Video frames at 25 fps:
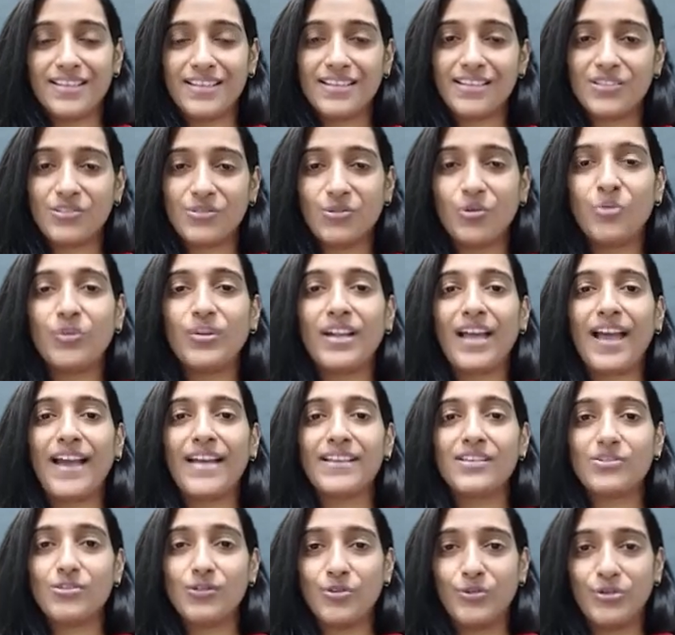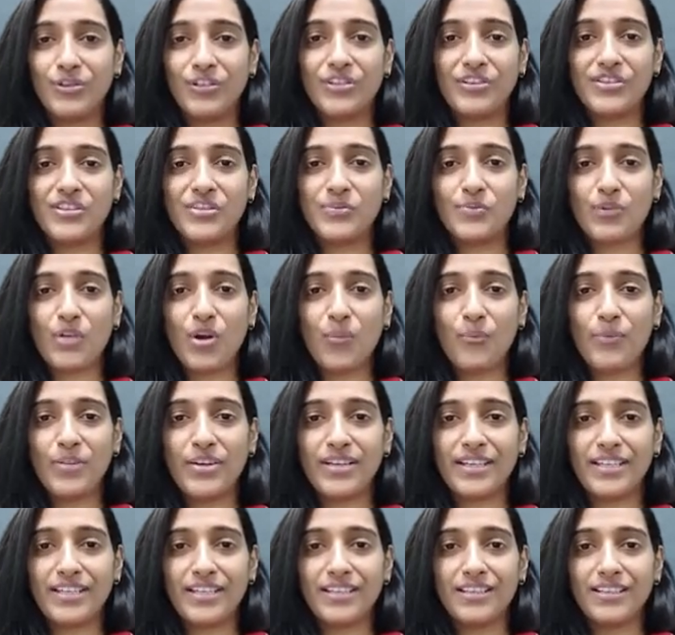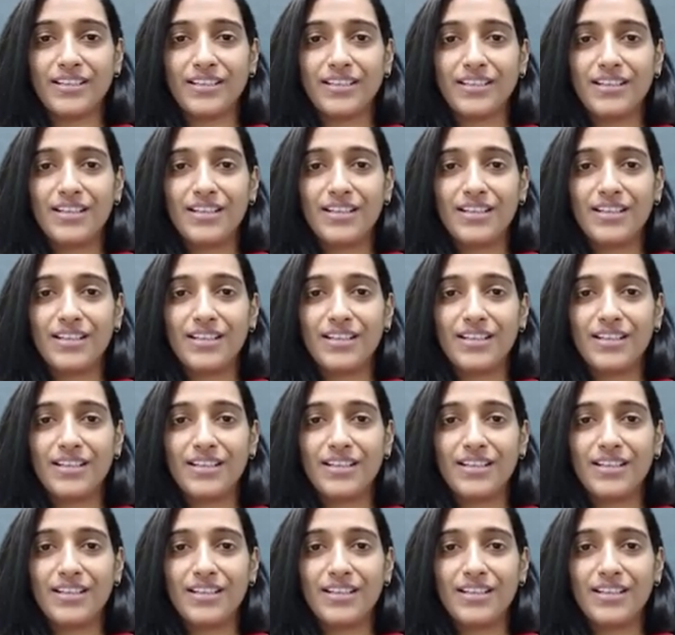is known as sonorous property.